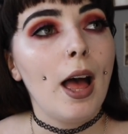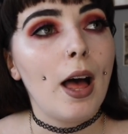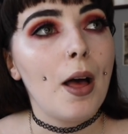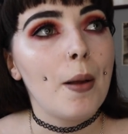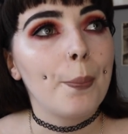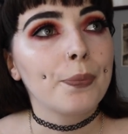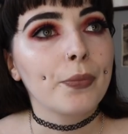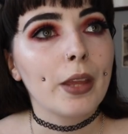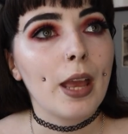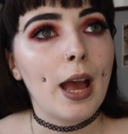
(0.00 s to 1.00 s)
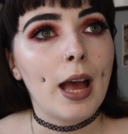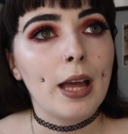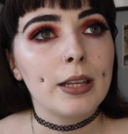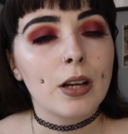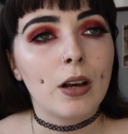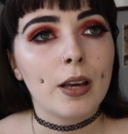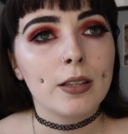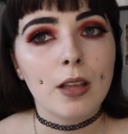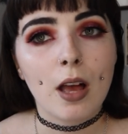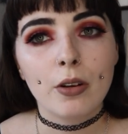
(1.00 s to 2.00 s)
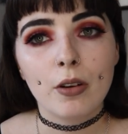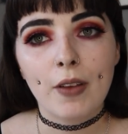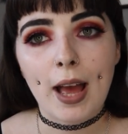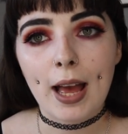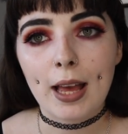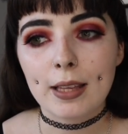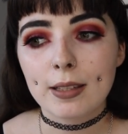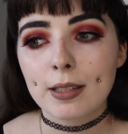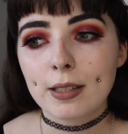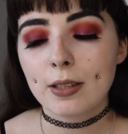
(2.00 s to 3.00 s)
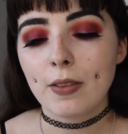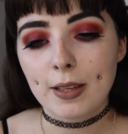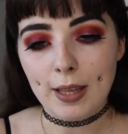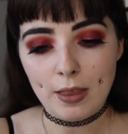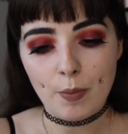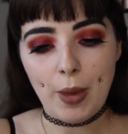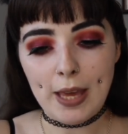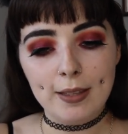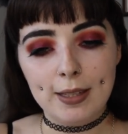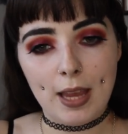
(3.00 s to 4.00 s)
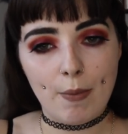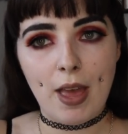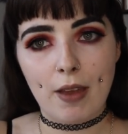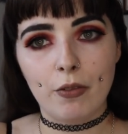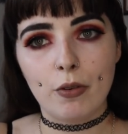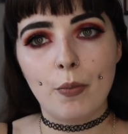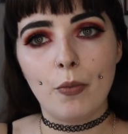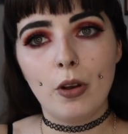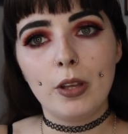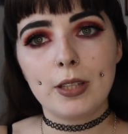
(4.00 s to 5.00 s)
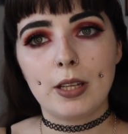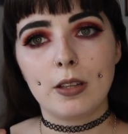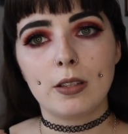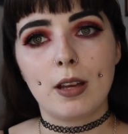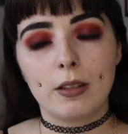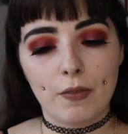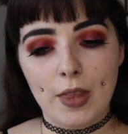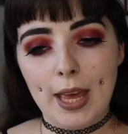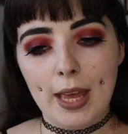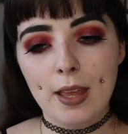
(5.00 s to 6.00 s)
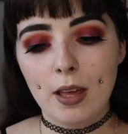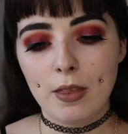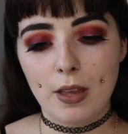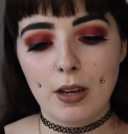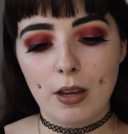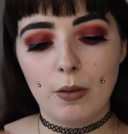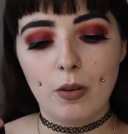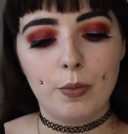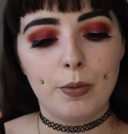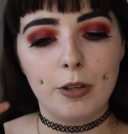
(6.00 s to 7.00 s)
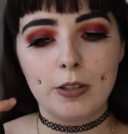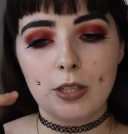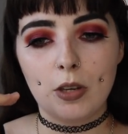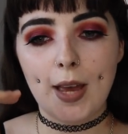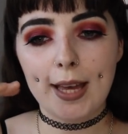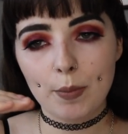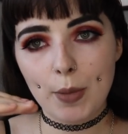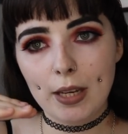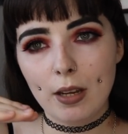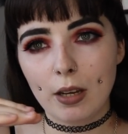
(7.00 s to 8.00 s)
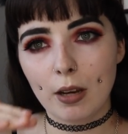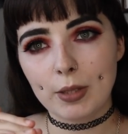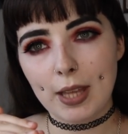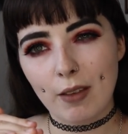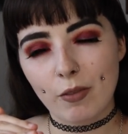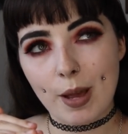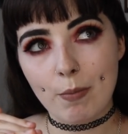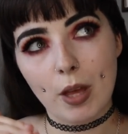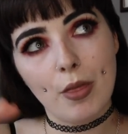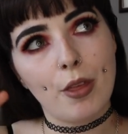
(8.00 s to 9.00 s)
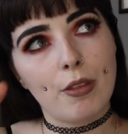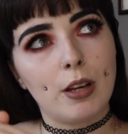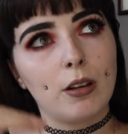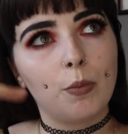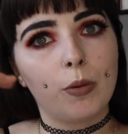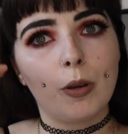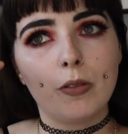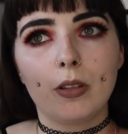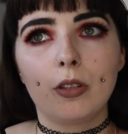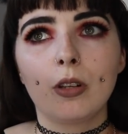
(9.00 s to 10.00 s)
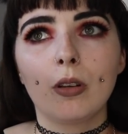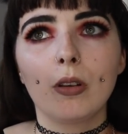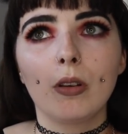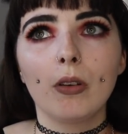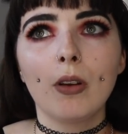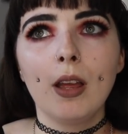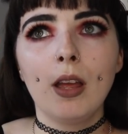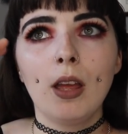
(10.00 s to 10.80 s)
And I started off as, so there's like the base team that everyone was, and I started off there. Then I got promoted to admin and I was there for about a month, and then I got promoted to